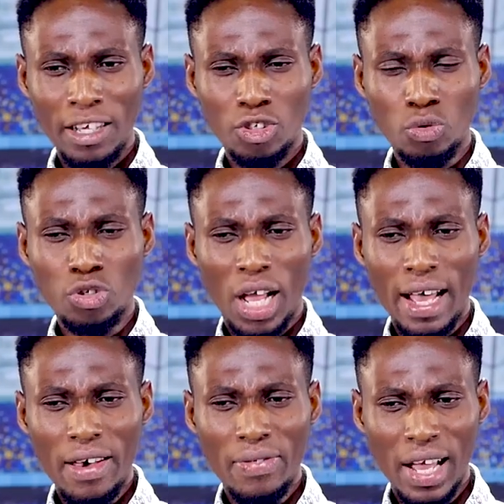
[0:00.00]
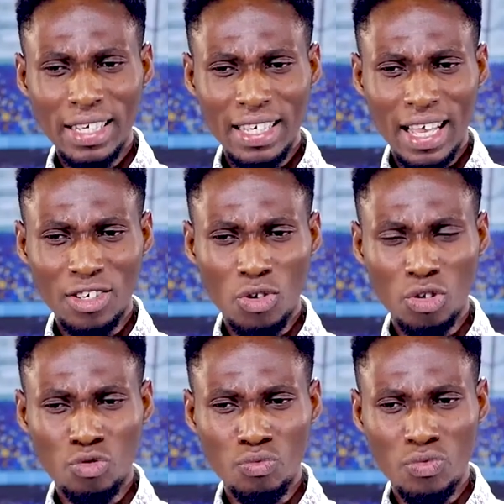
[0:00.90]
Solskjaer that he has
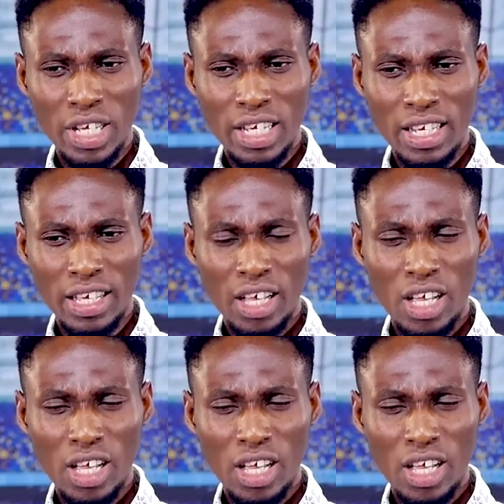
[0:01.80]
not really